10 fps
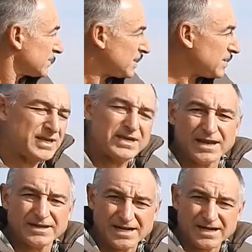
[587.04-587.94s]
the CB
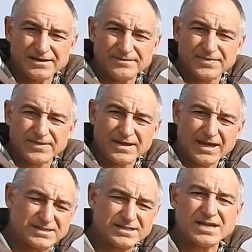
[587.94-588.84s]
antenna,
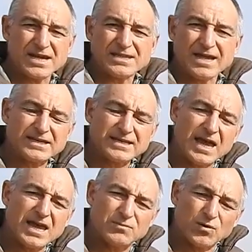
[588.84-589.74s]
as I said, that
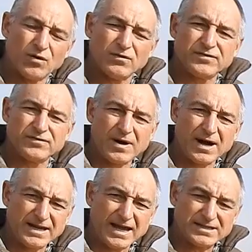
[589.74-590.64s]
came off
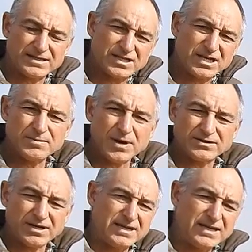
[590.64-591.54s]
my dad's ski
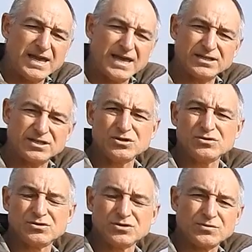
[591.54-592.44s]
boat, and he had it
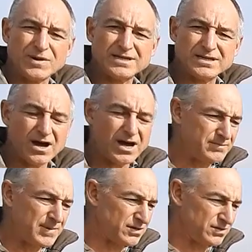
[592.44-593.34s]
tuned to 29
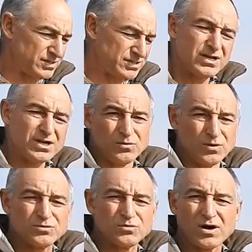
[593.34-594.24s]
megahertz,
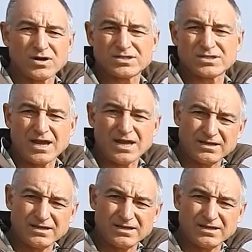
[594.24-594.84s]
which was